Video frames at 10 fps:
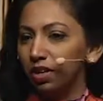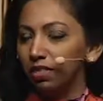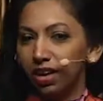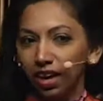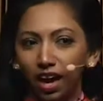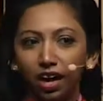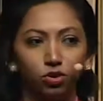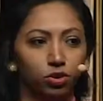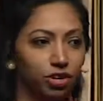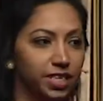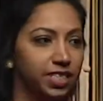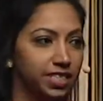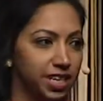They are your greatest